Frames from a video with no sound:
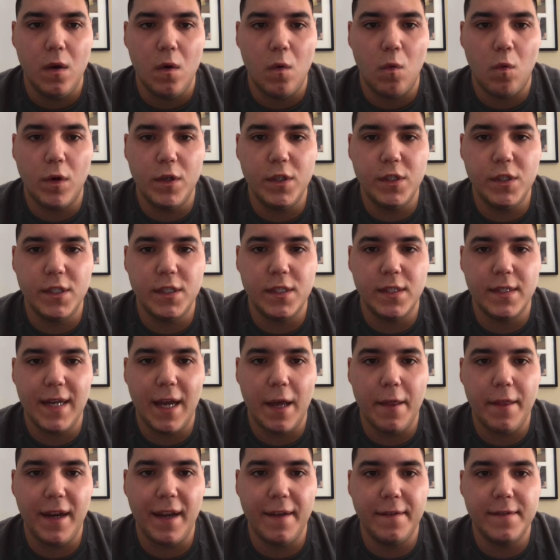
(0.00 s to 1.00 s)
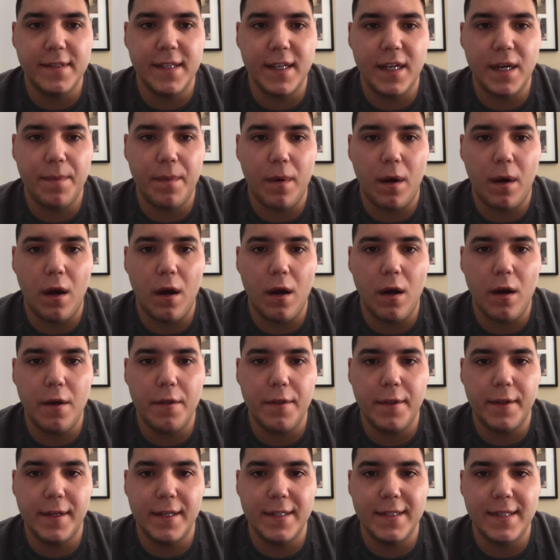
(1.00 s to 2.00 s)
Now that I've set up all
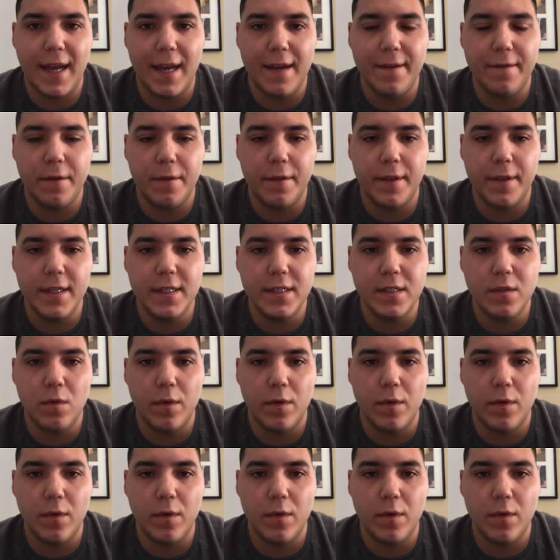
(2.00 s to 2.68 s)
the design for this,